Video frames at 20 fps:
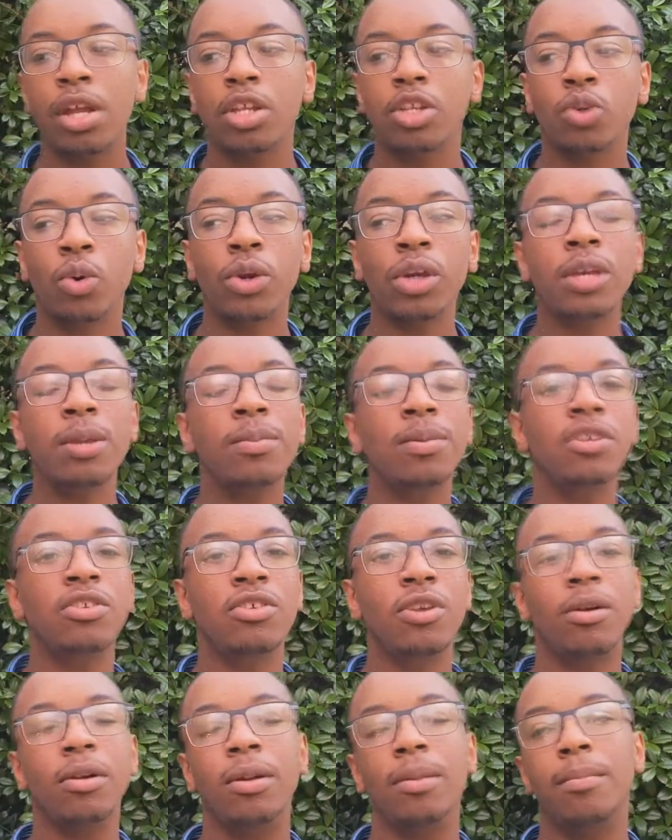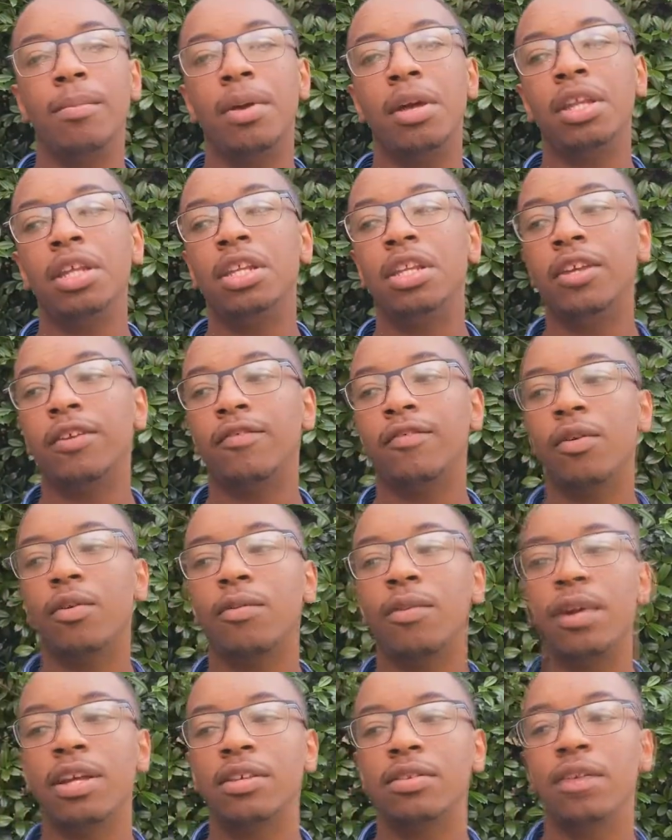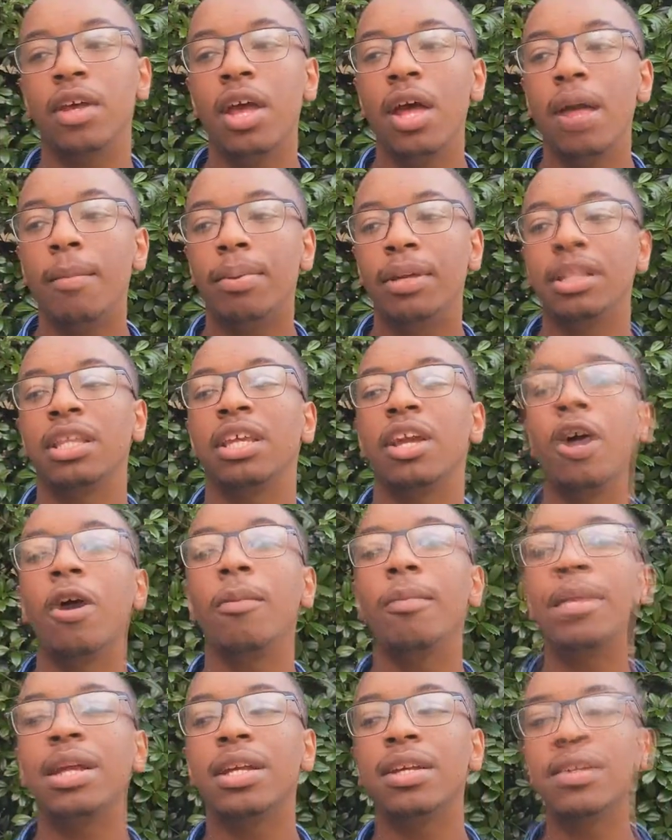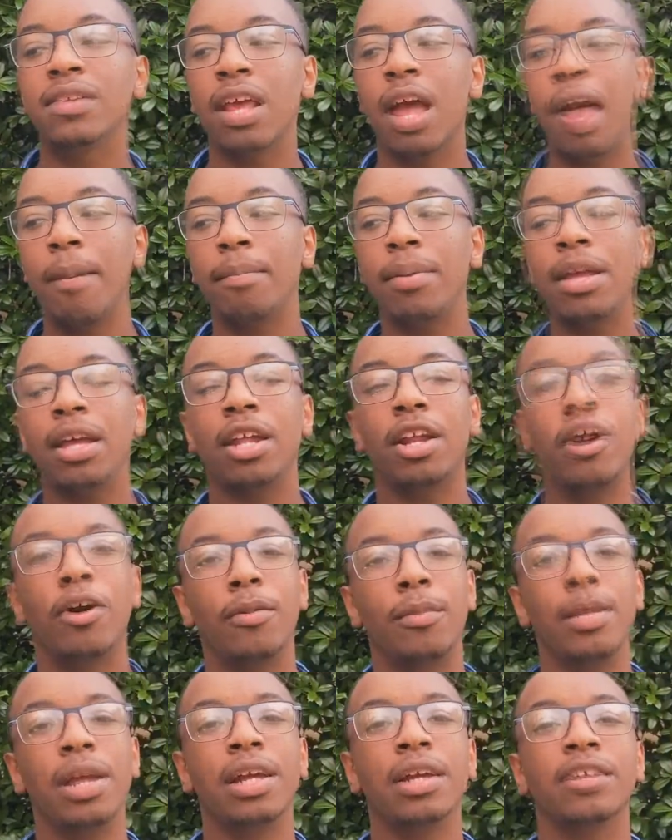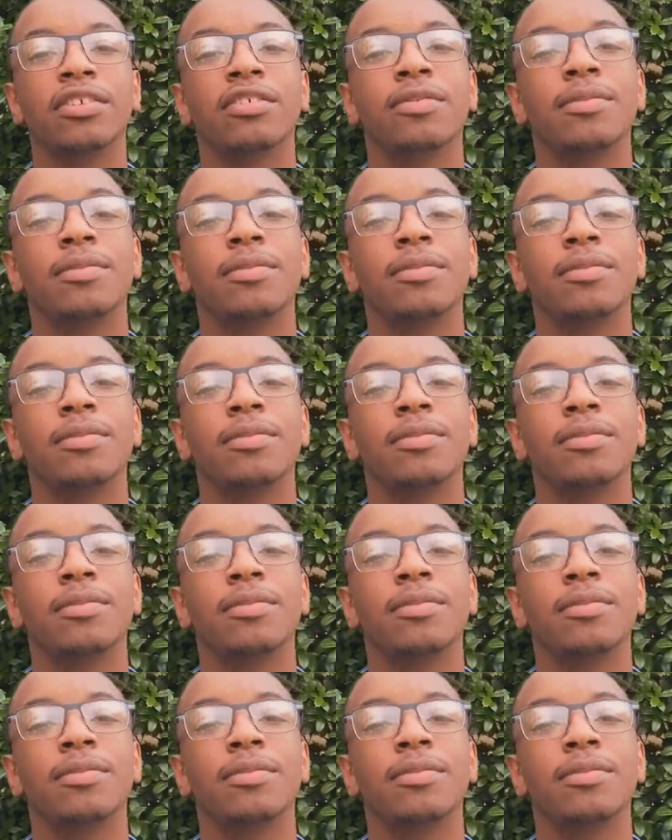Joy can be shown in many different ways, but they all make us happy and all make us